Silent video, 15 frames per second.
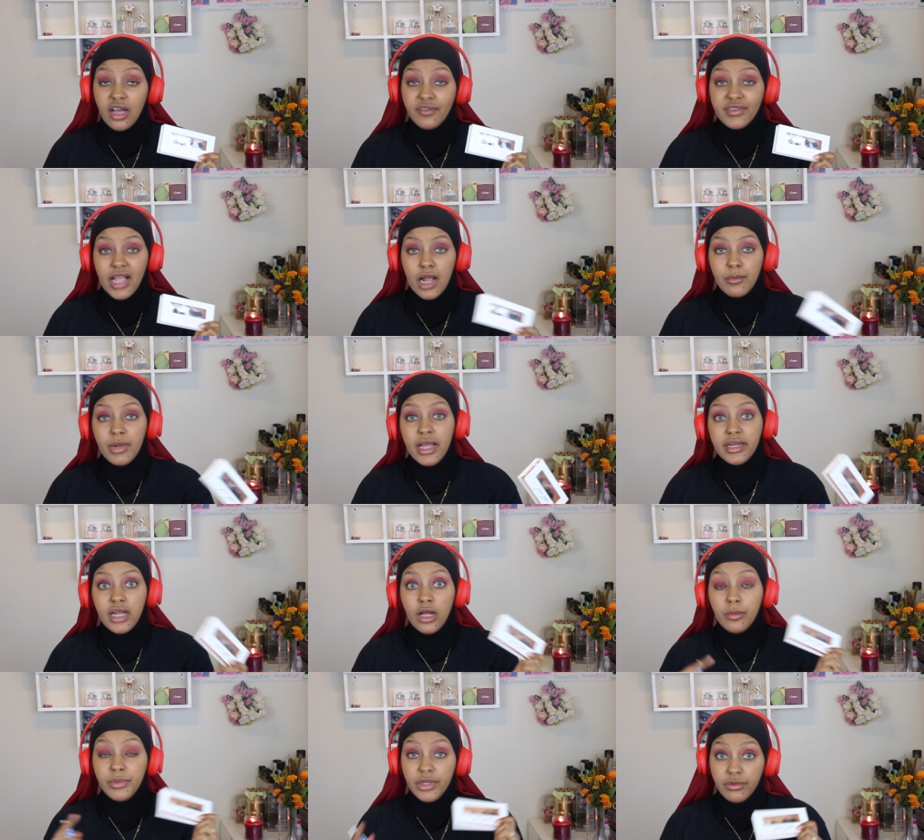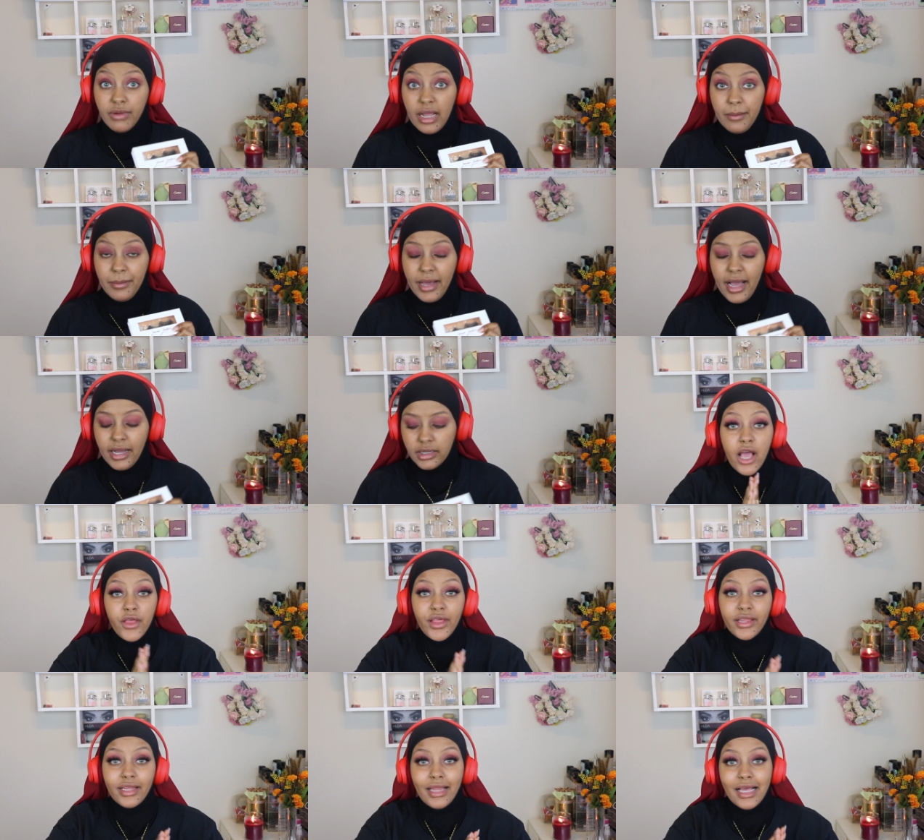off camera and I'll be right back. Now
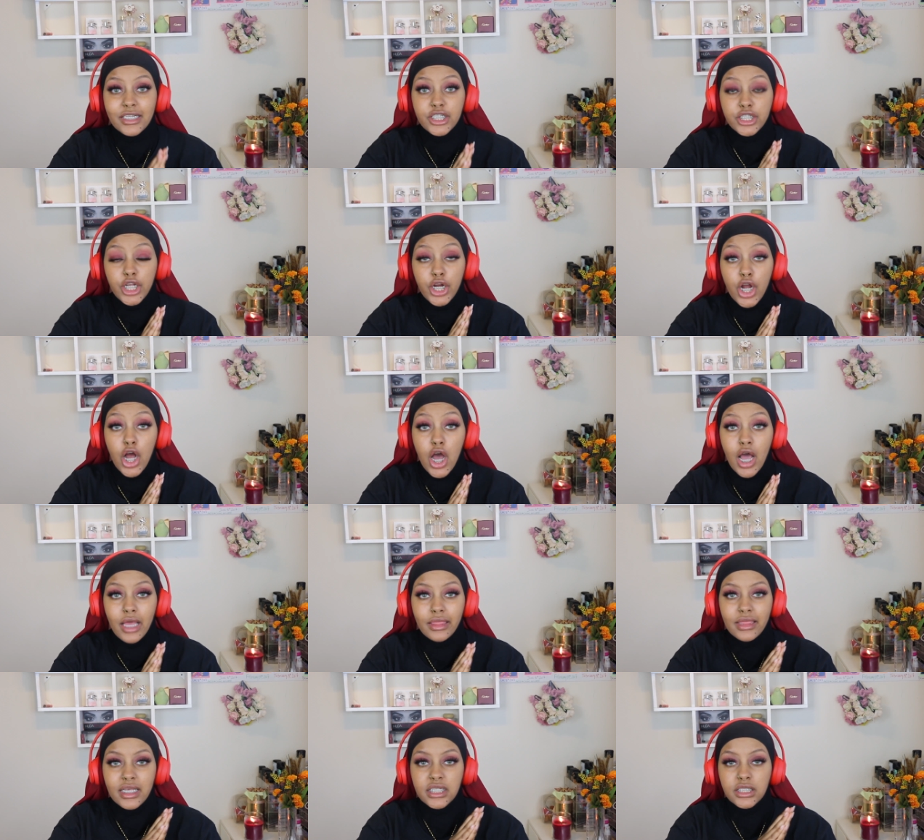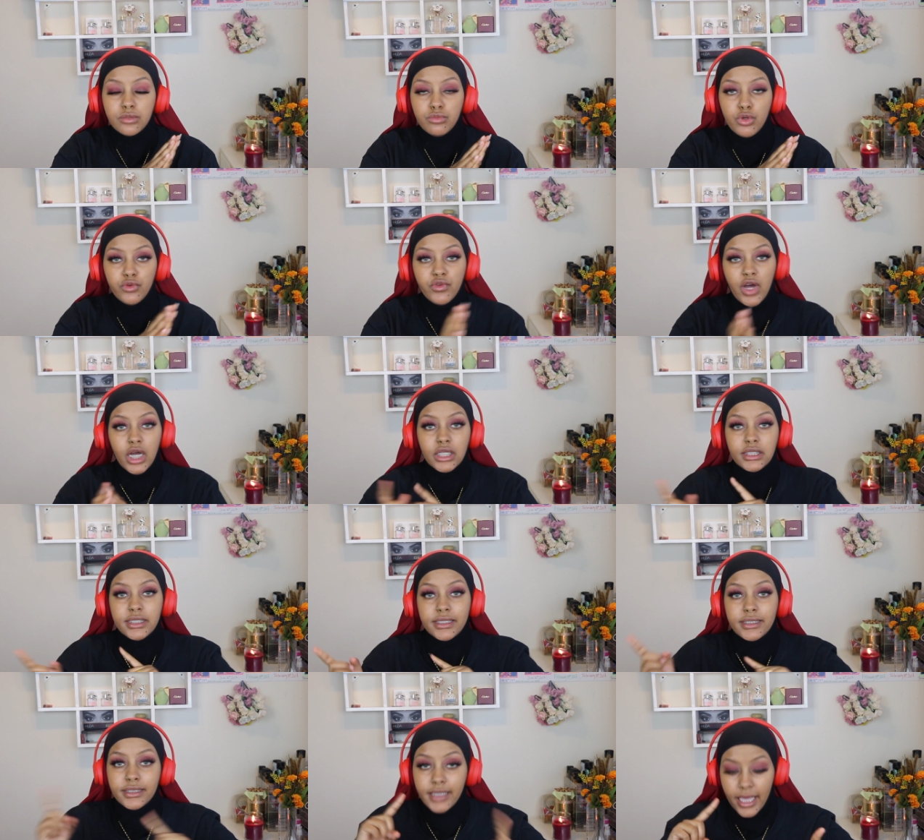that the lashes are on, let's move on
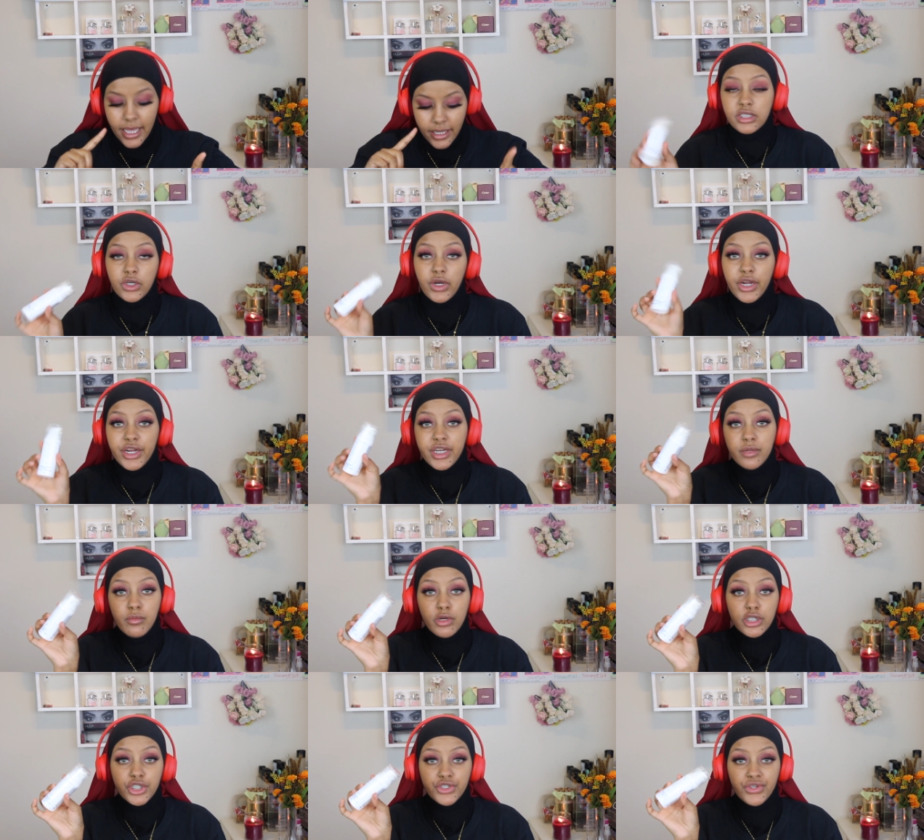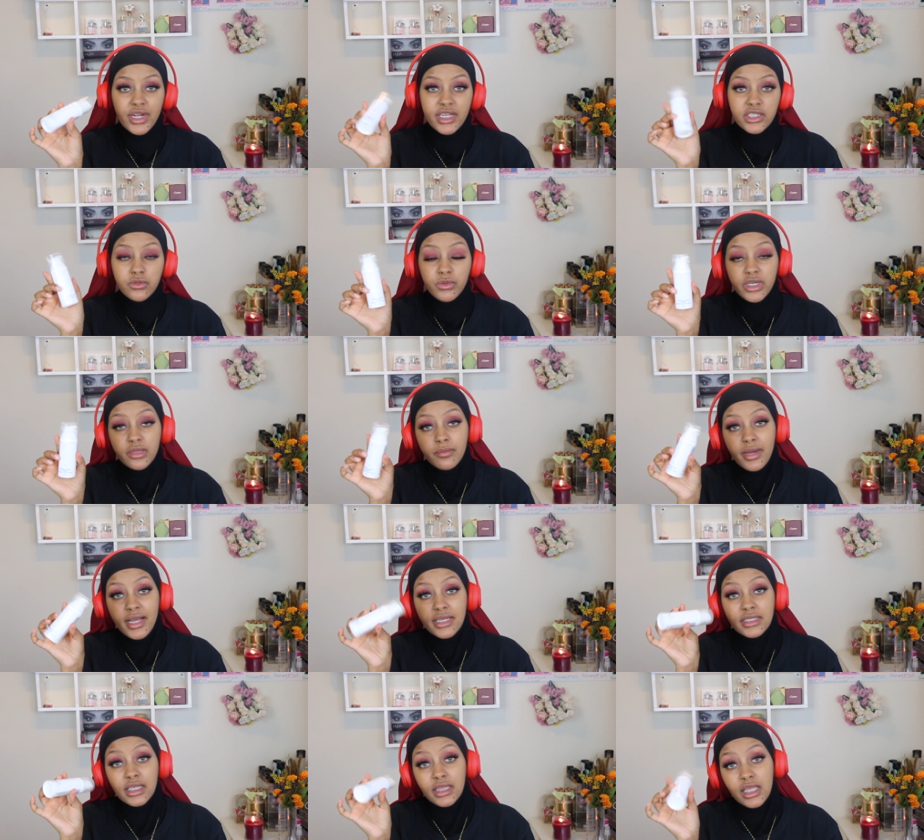to skin. So I already moisturized with
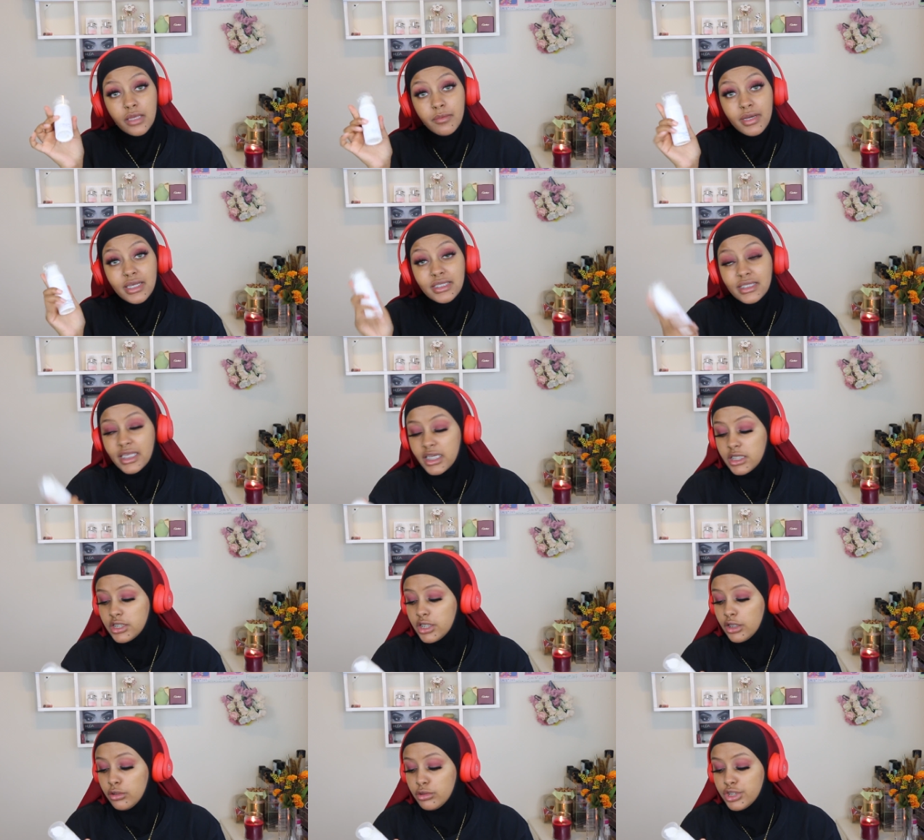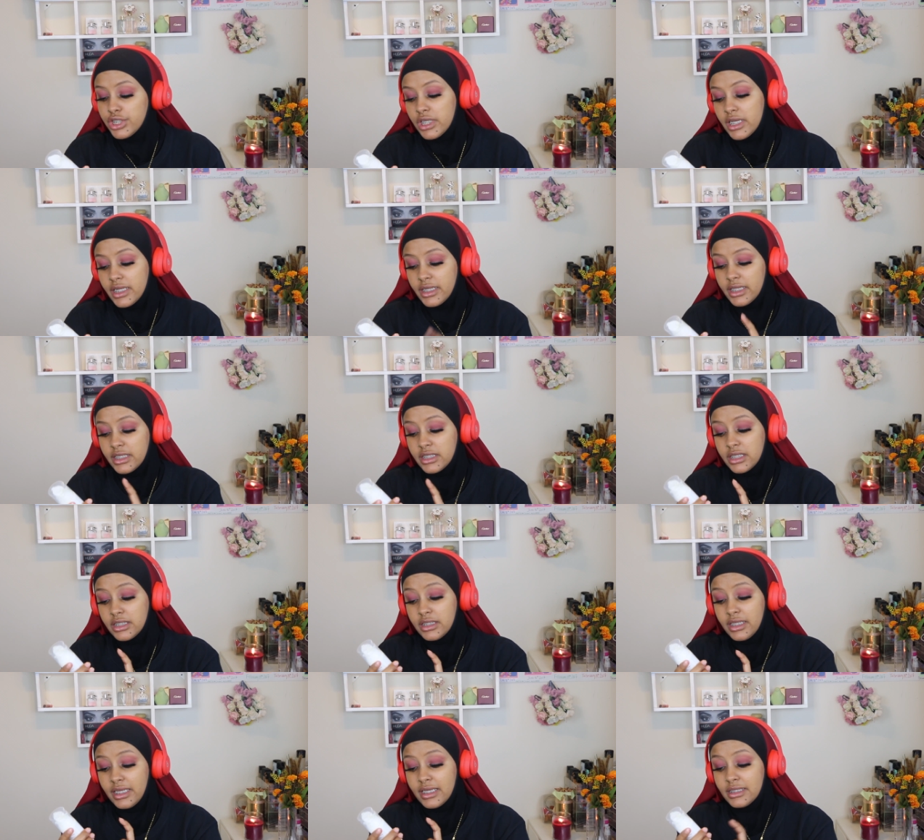my Salima skin solution. This
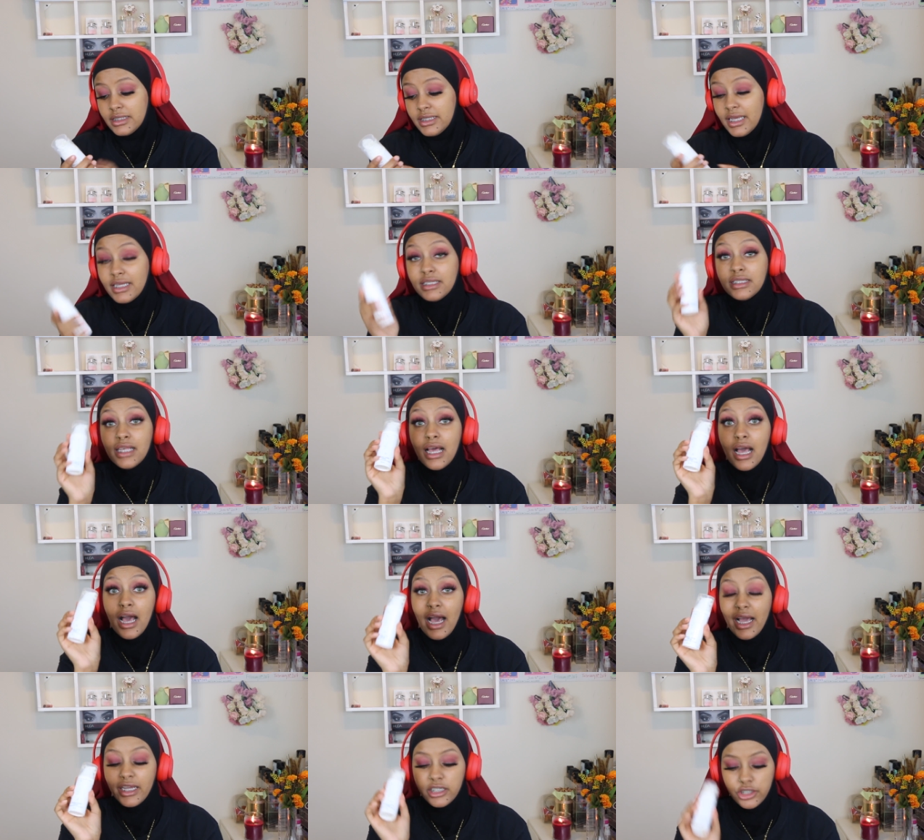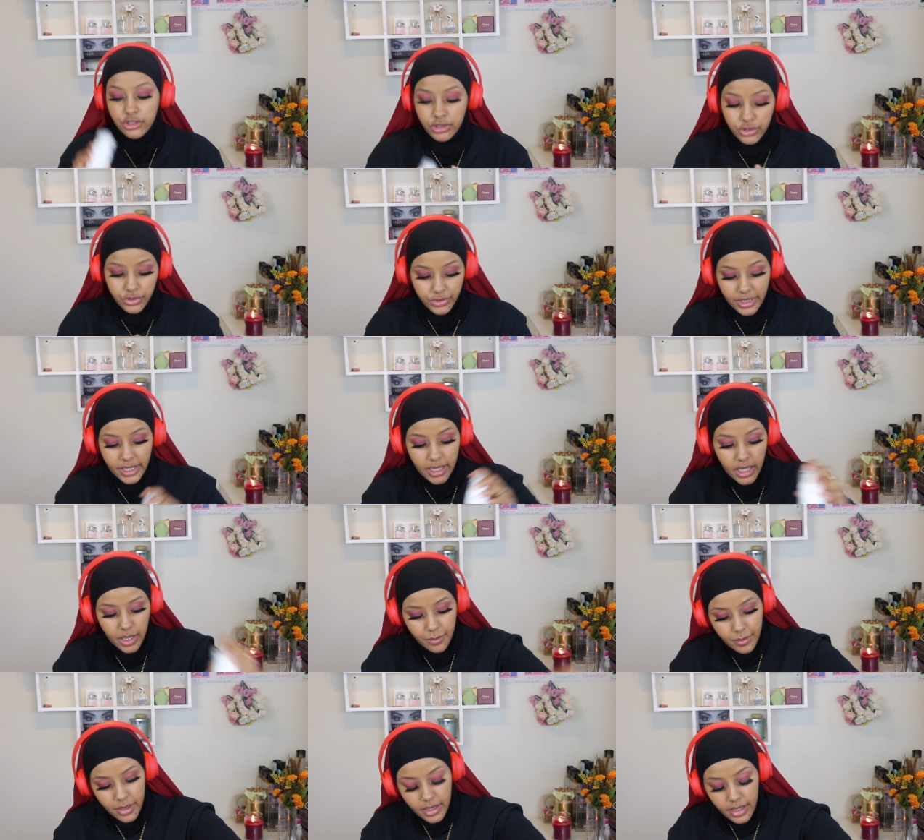is the Intense Hydra
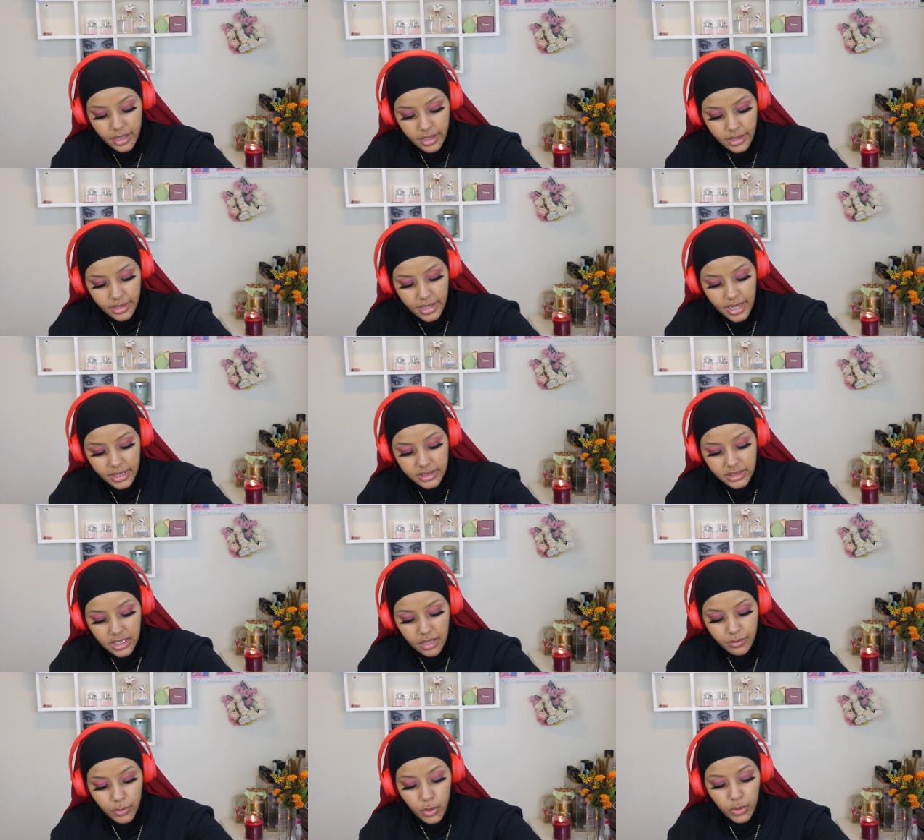Cream. Next, I'm